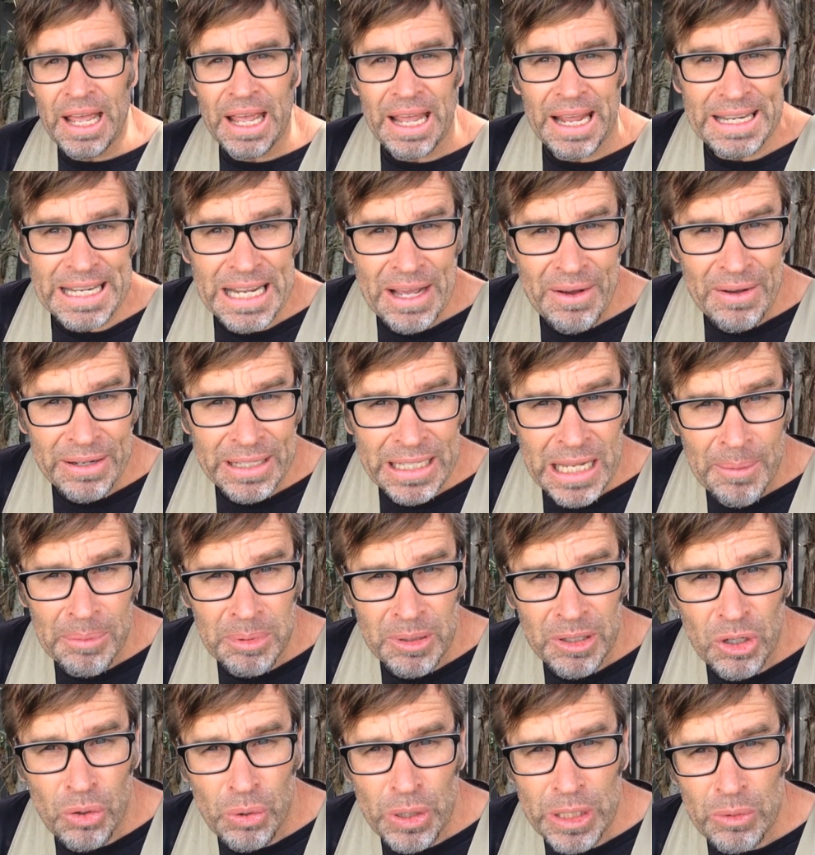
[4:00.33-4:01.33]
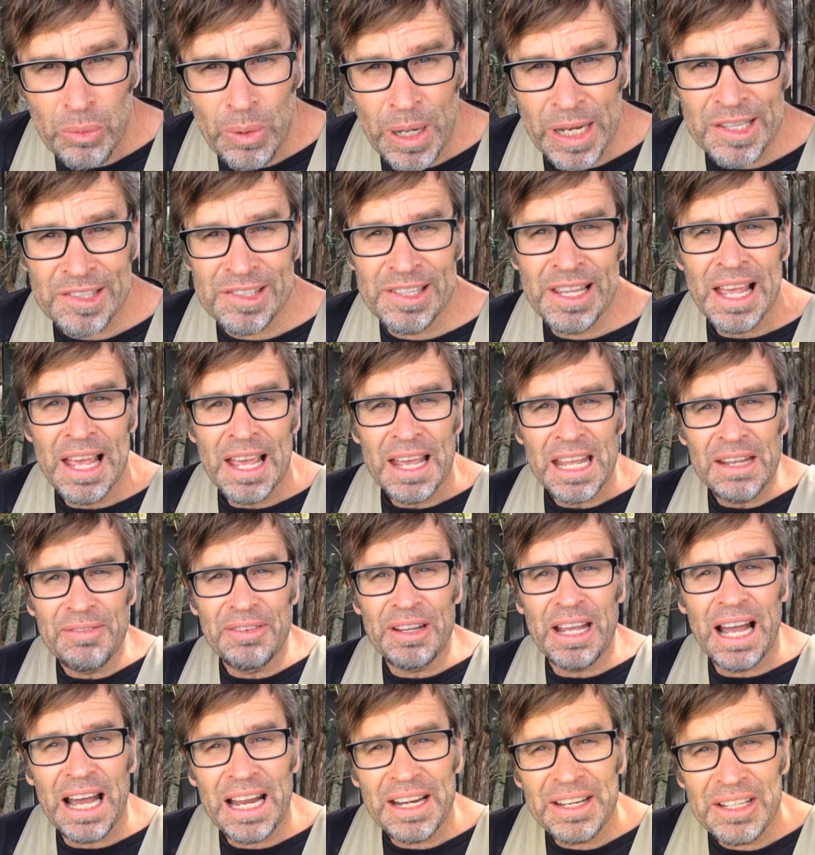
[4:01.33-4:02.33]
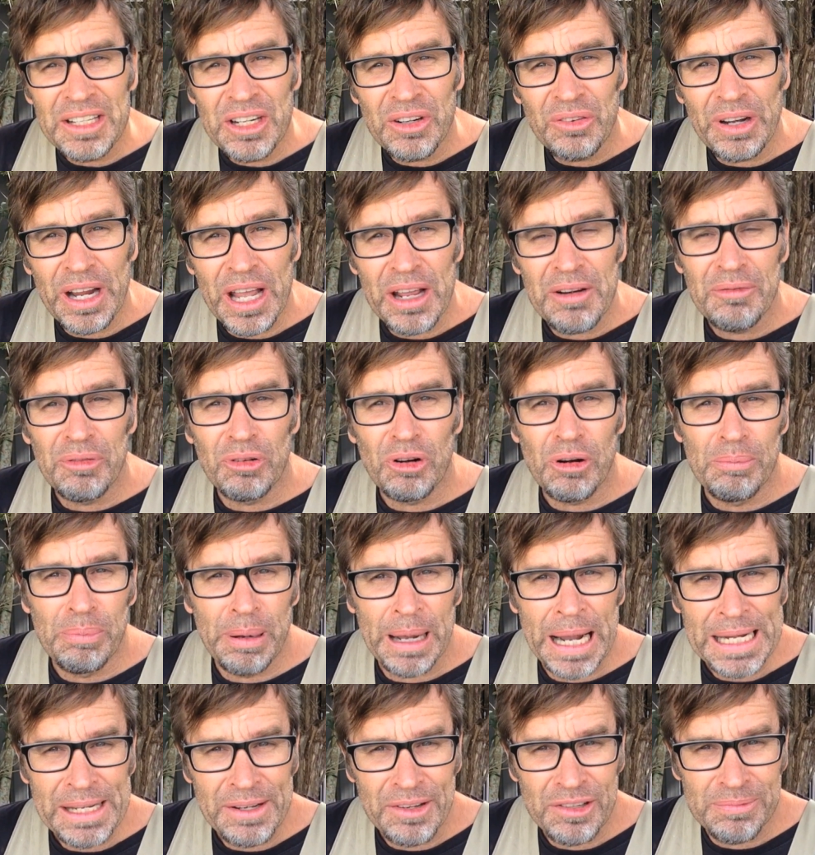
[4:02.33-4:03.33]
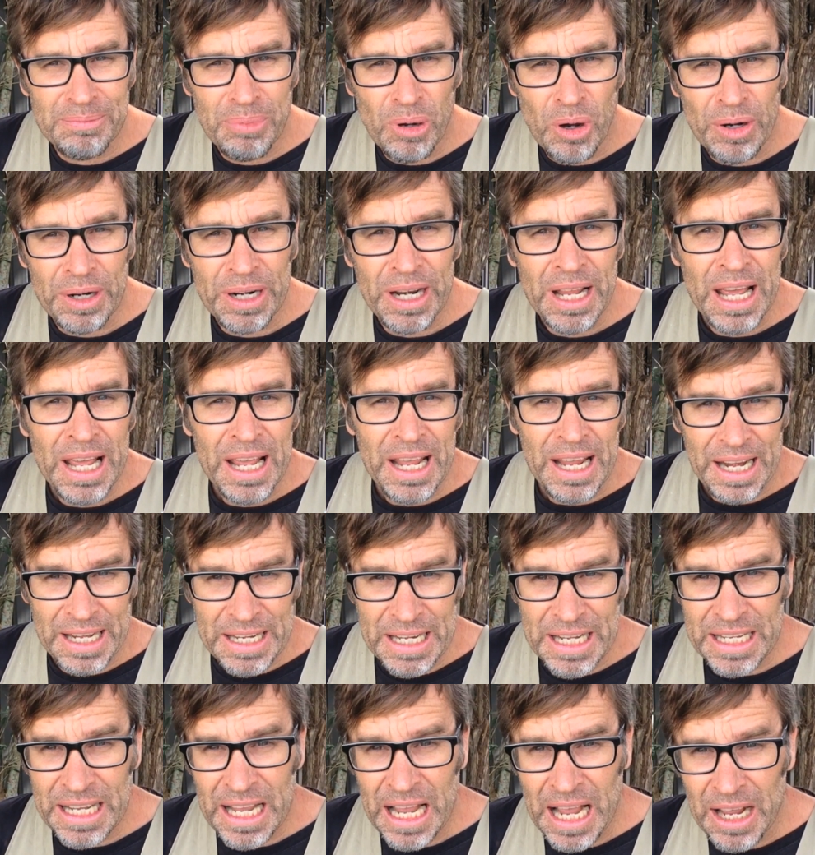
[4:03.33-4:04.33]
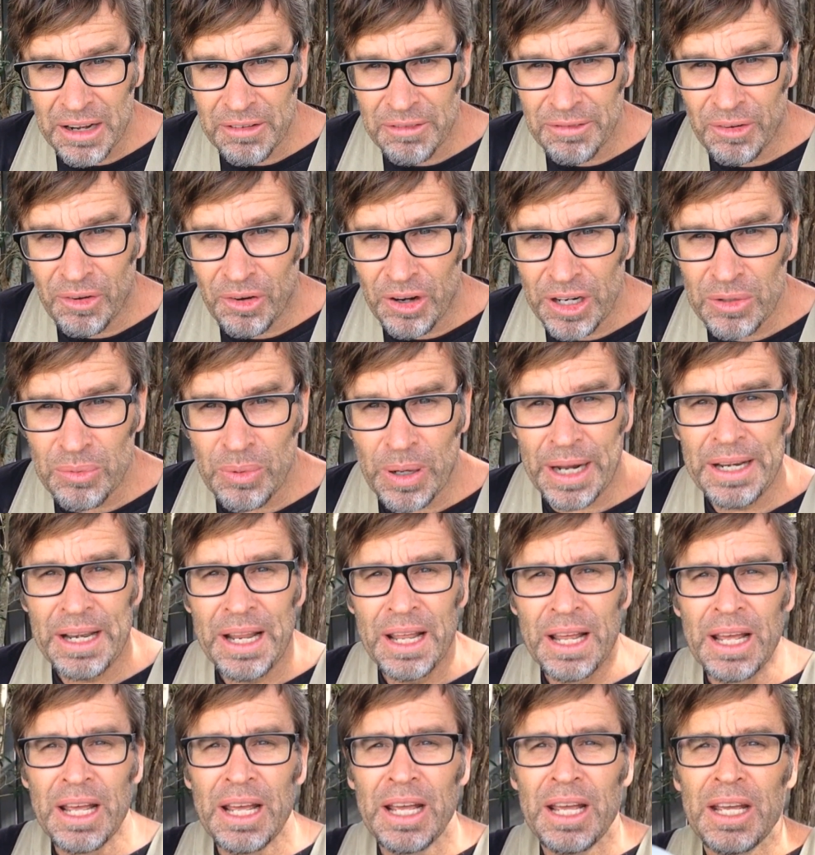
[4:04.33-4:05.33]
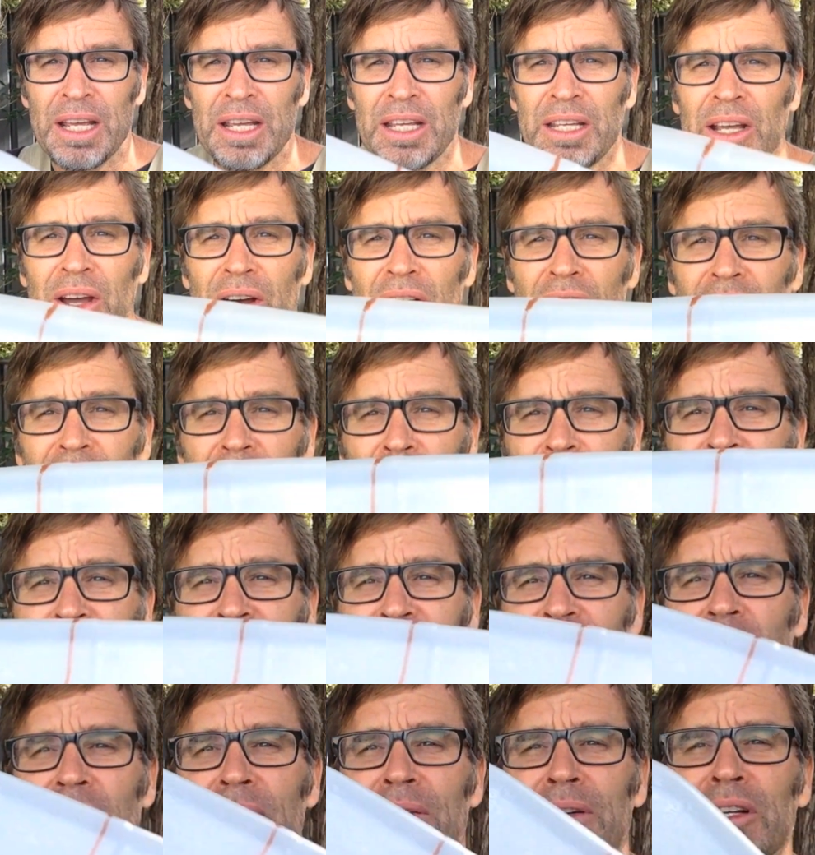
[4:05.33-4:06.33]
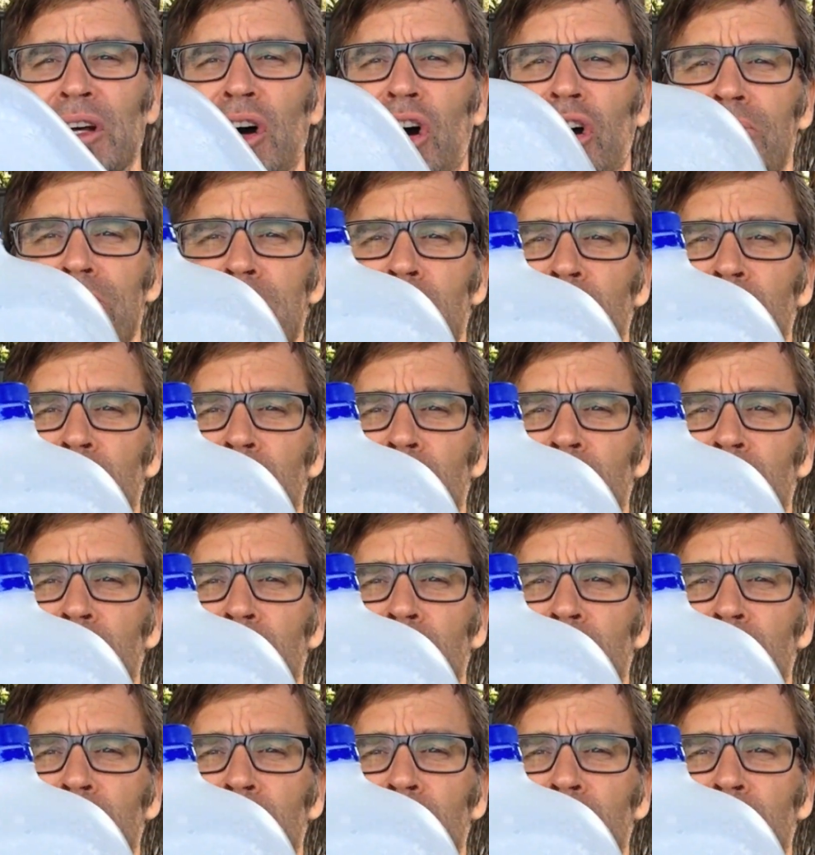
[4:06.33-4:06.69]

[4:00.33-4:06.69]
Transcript: And now a couple of quick ones. If you're hunting around for a painter's pot and you can't find one, go and grab yourself an old